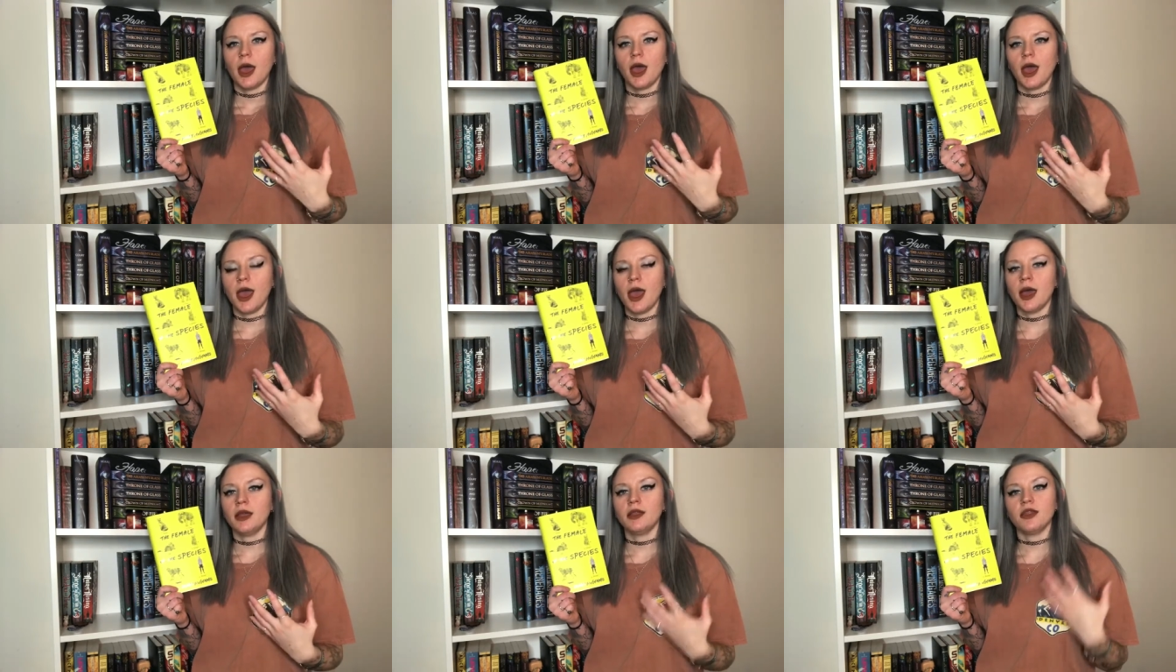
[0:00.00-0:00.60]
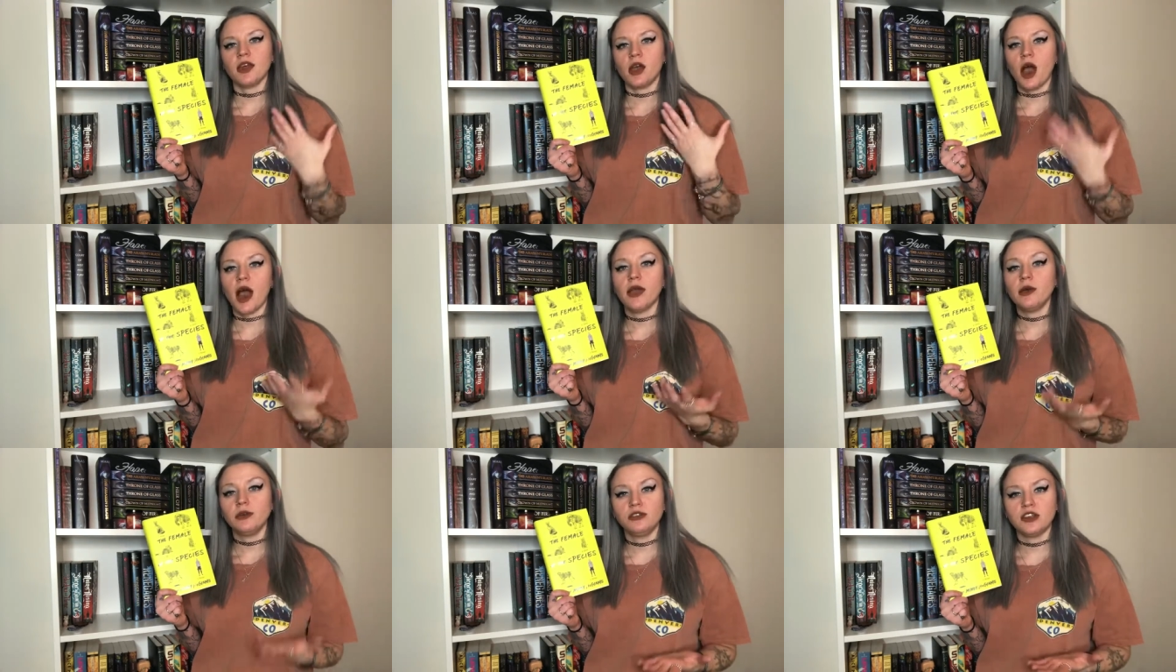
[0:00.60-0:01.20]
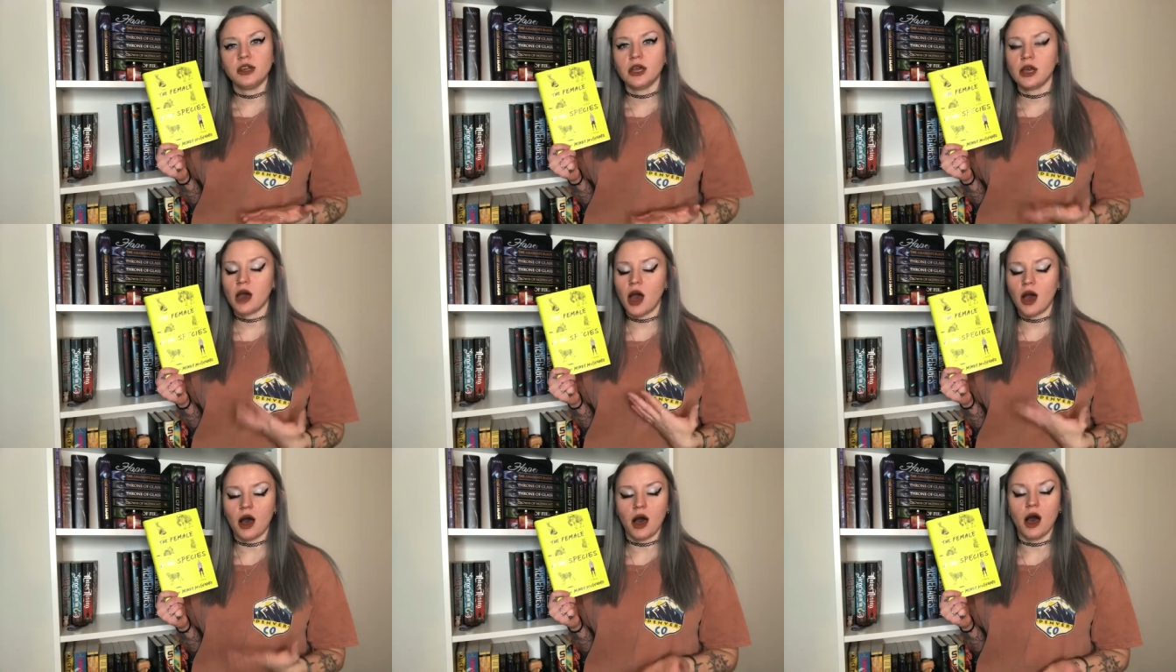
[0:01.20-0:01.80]
and the guy who did it
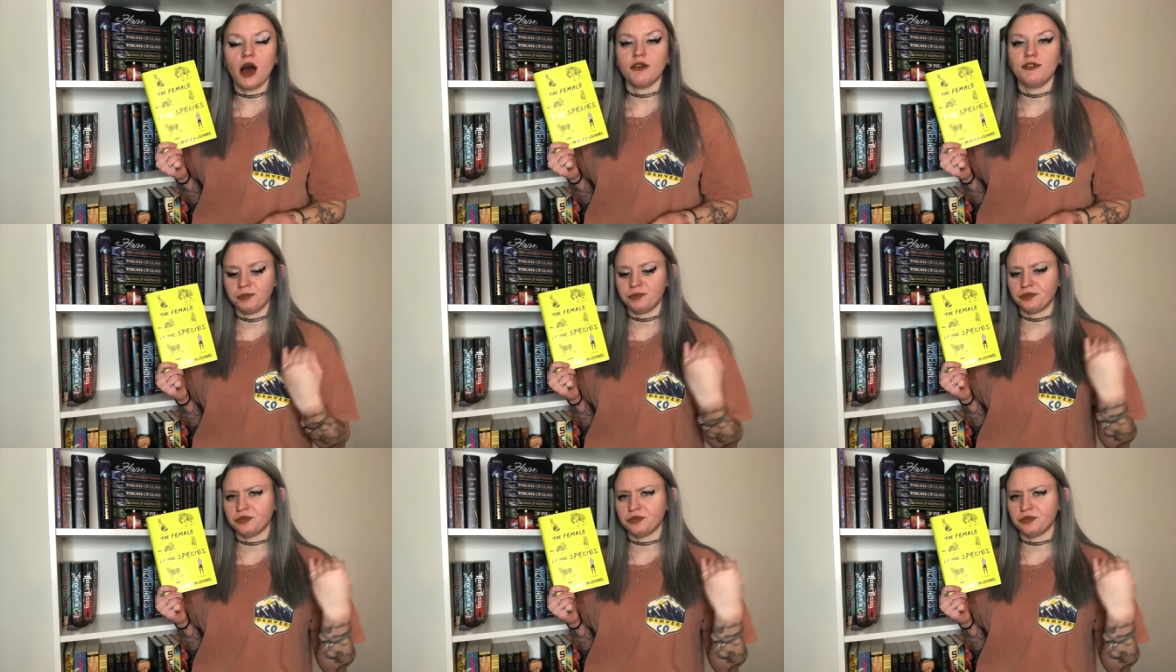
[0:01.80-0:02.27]
got off.